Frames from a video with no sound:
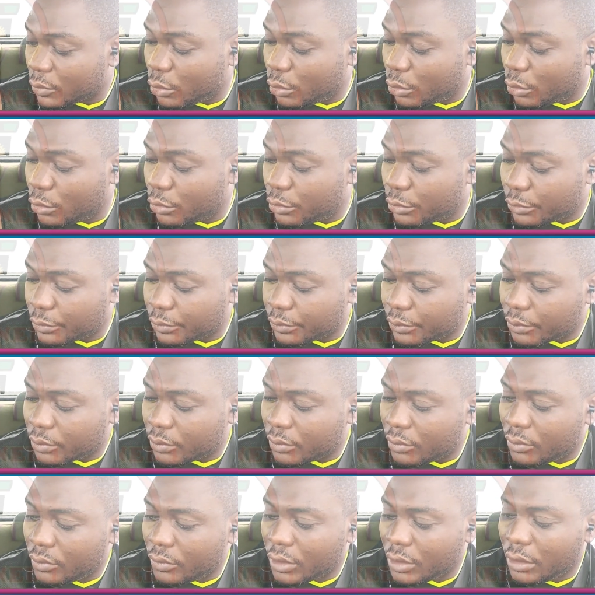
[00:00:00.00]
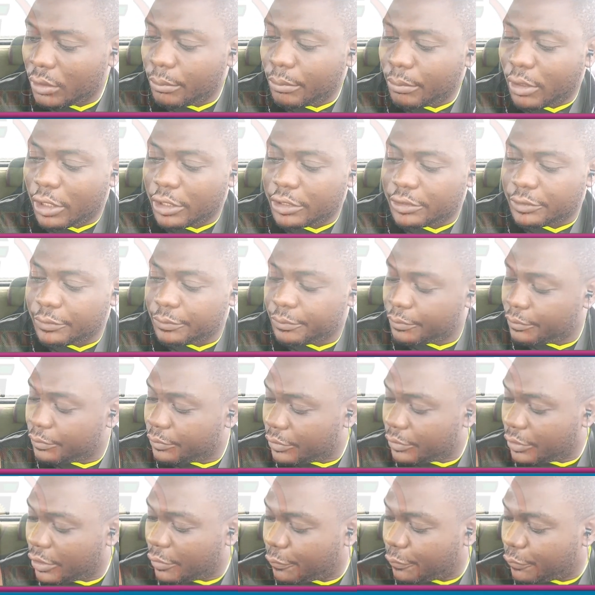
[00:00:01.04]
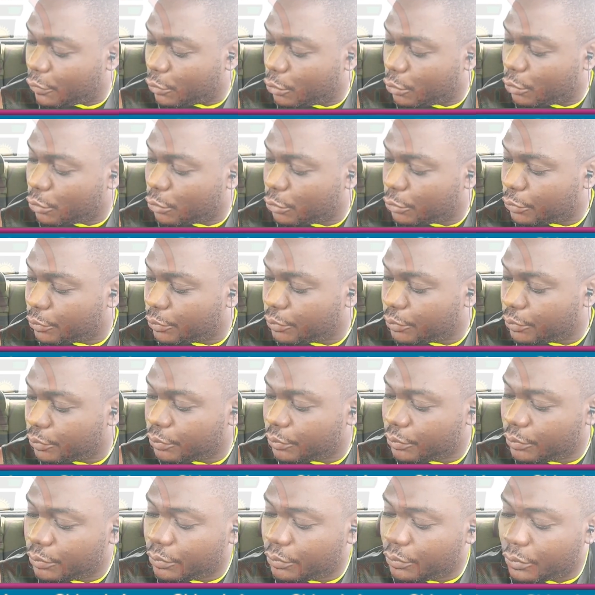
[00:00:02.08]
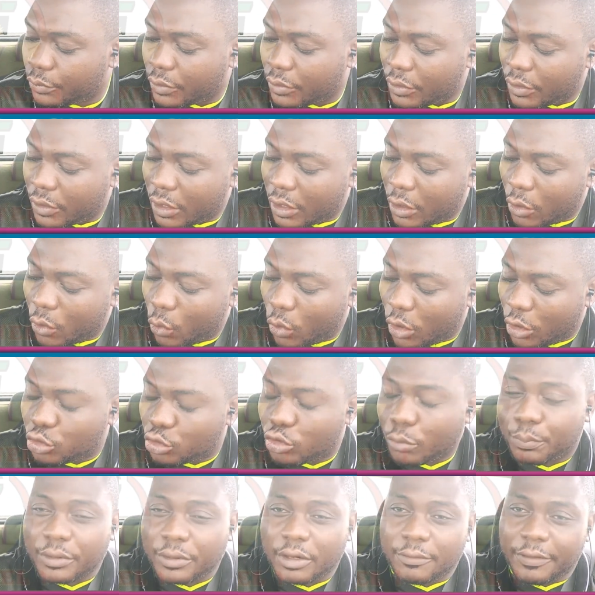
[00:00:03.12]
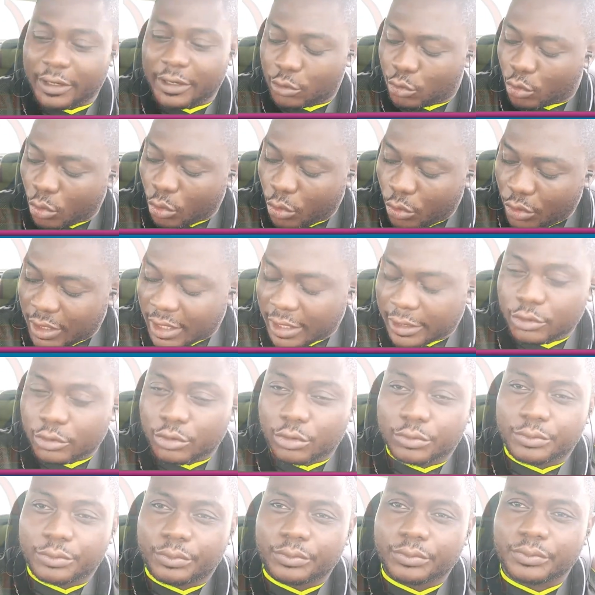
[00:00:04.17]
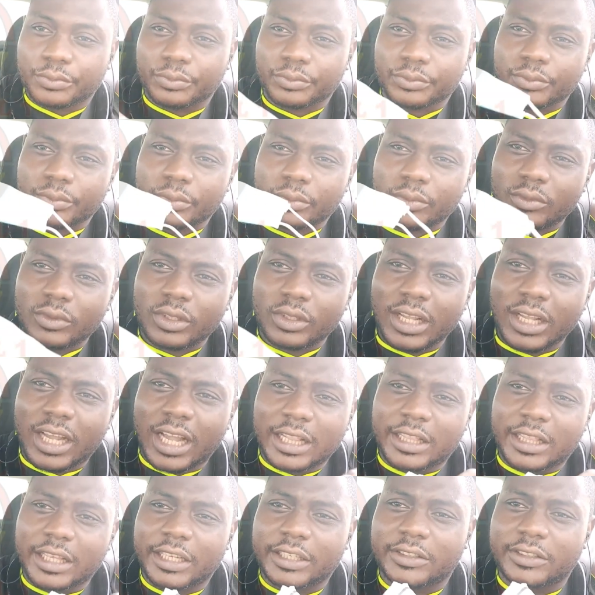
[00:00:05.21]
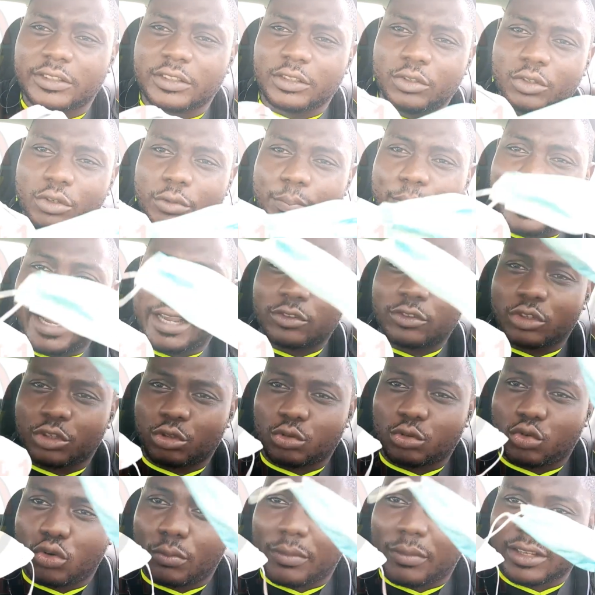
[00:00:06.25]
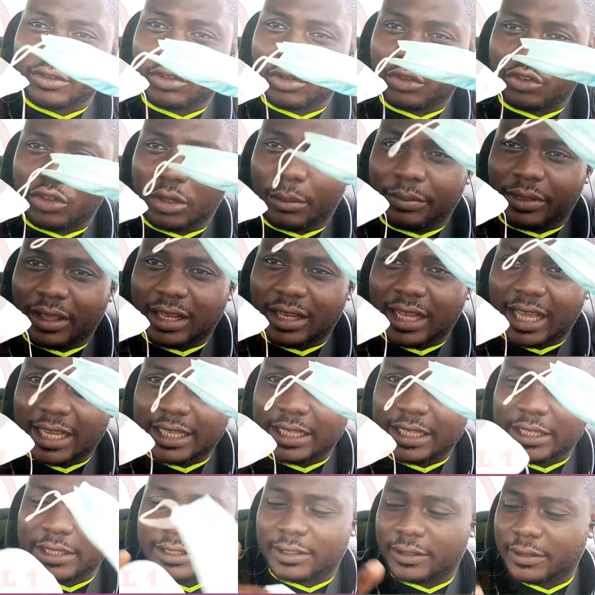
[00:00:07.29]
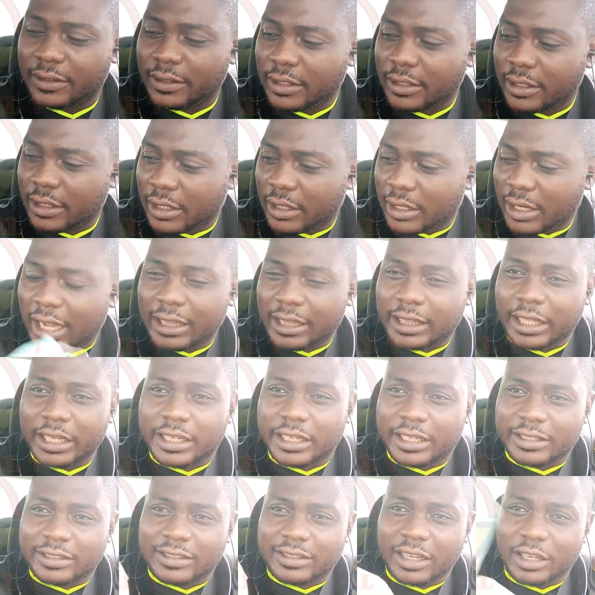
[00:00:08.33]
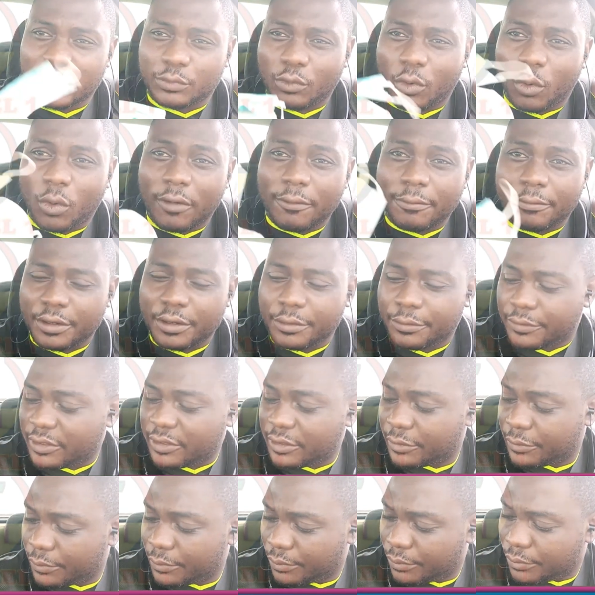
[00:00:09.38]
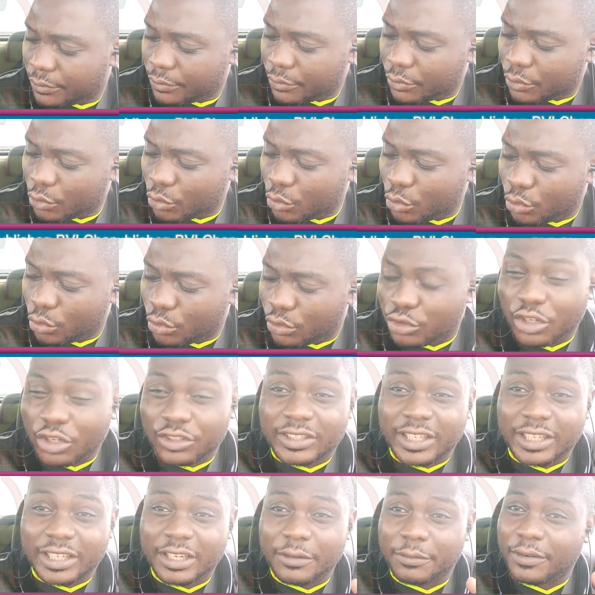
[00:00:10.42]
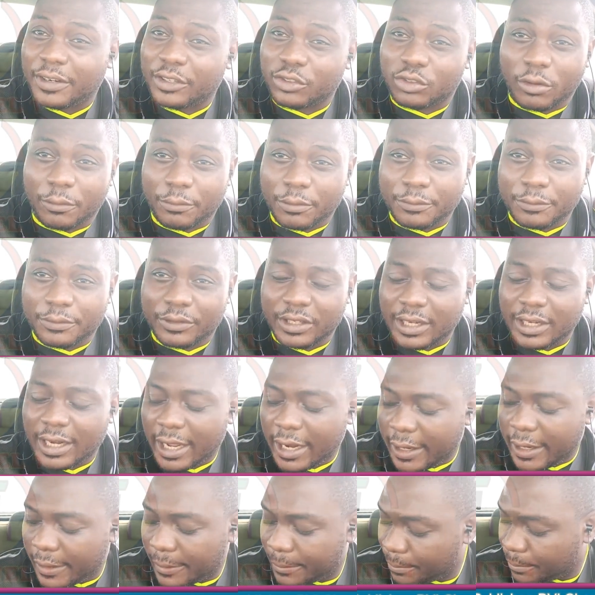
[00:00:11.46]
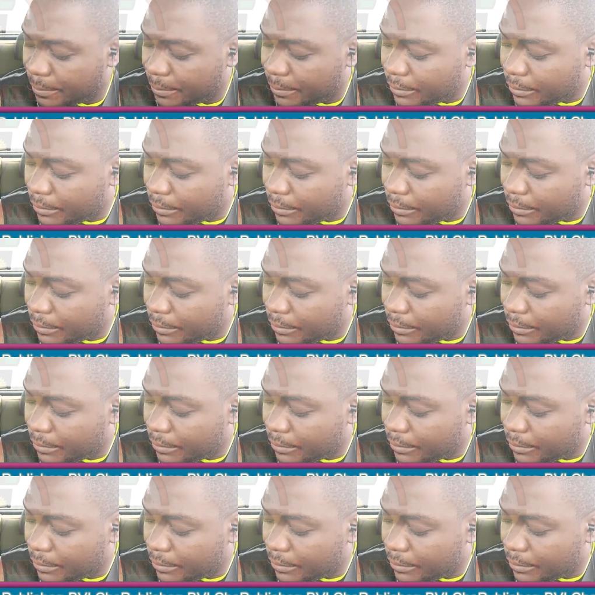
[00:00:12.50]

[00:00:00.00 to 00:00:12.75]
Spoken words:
Good. But if you want to prevent corona, at least you buy surgical mask or something like this, I think it sells for 150. Good. Just a difference of 50 naira.